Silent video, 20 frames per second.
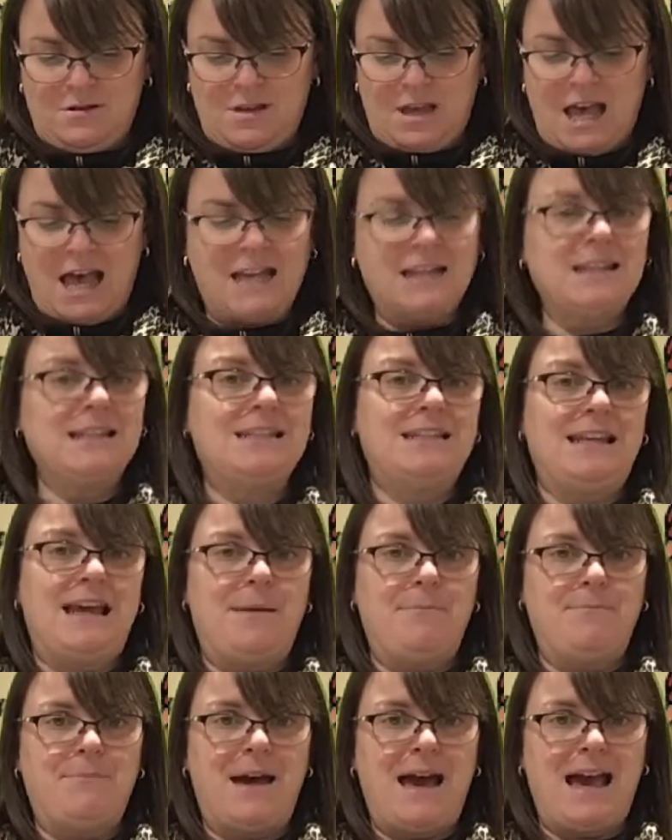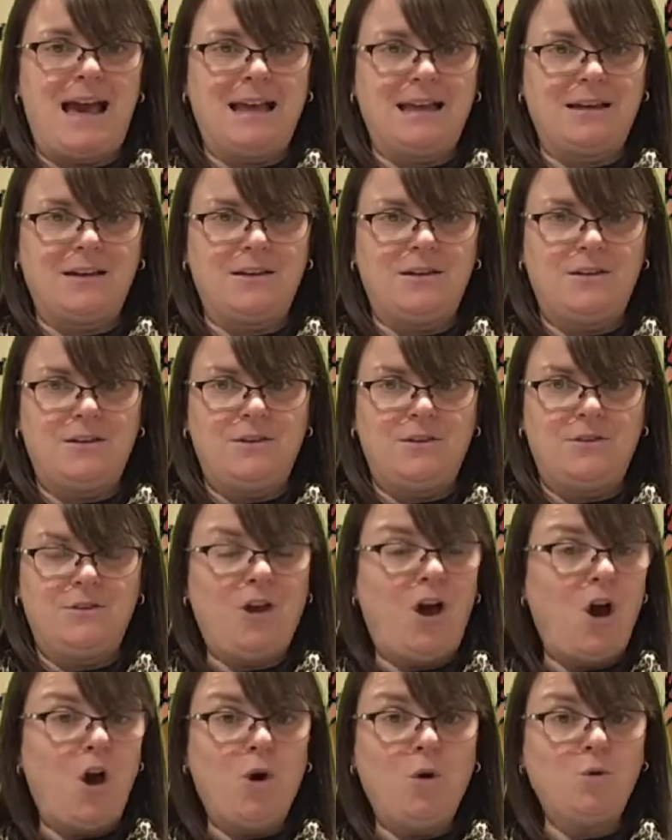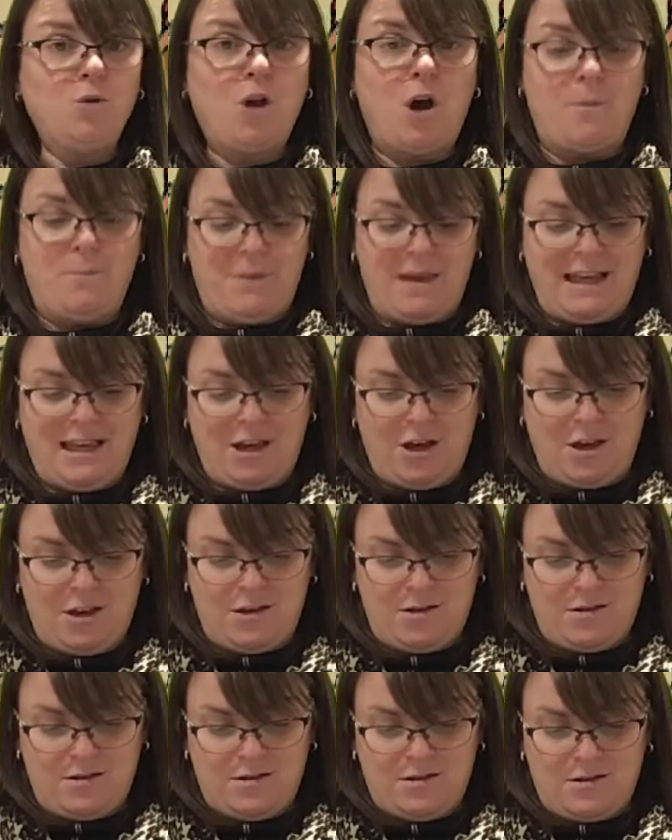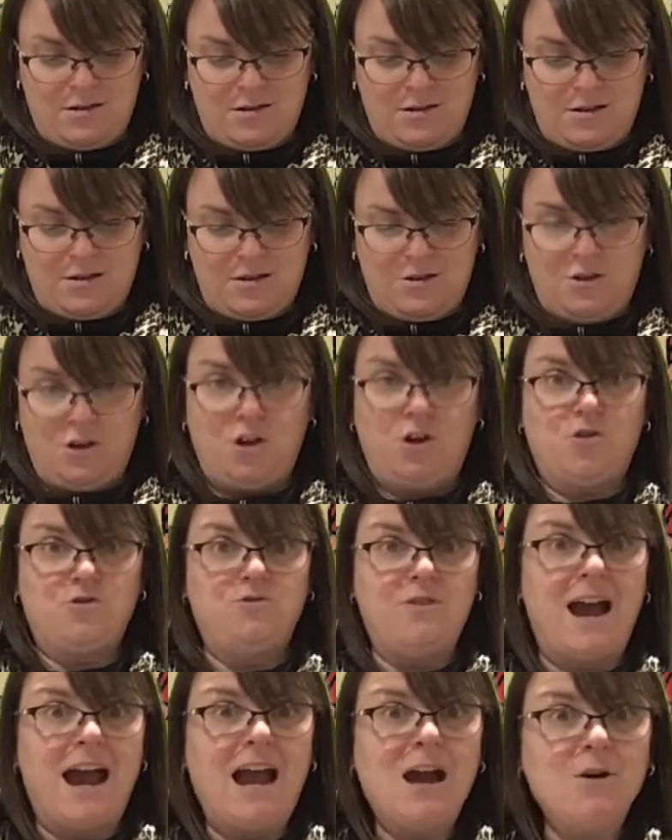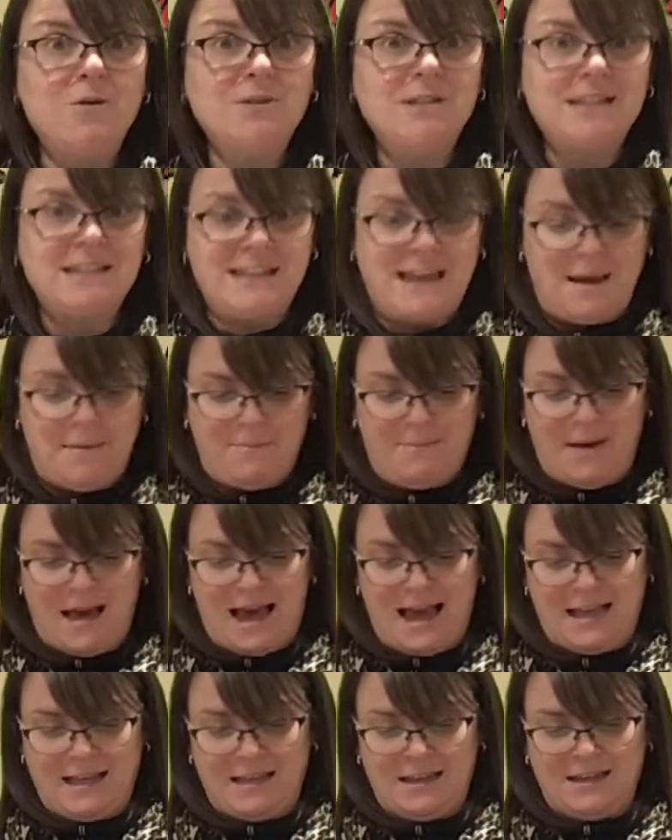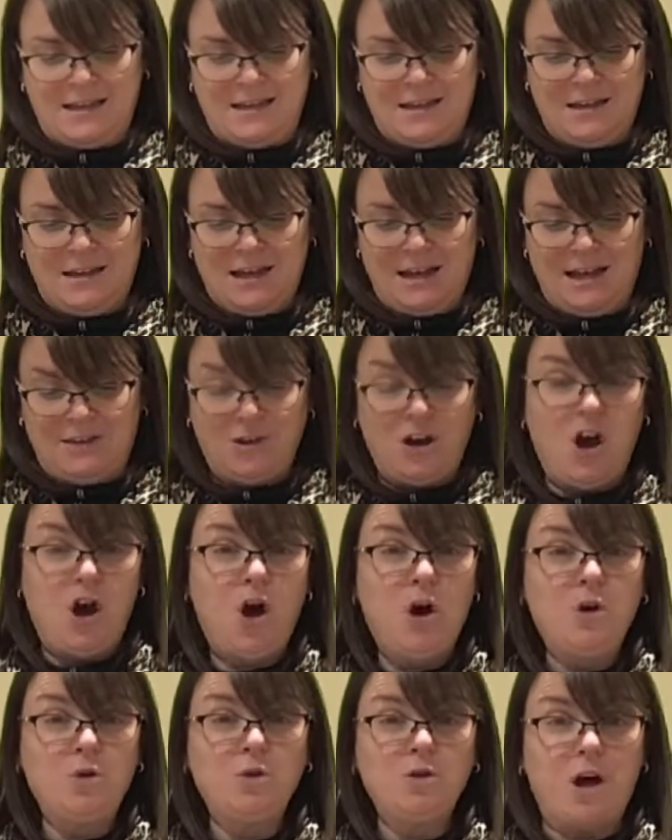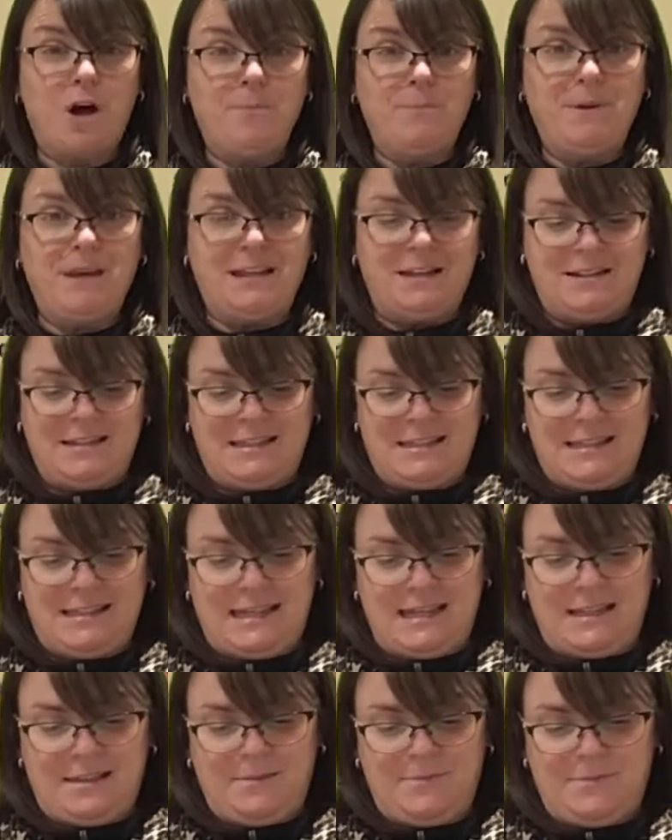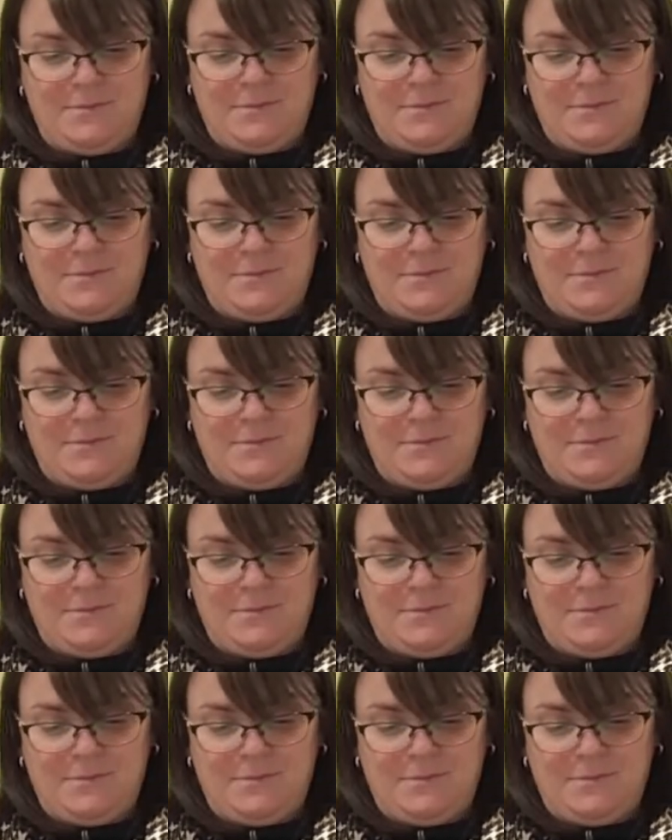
Anna stepped back. The hole got bigger. The crowd stepped back, and the hole got bigger still.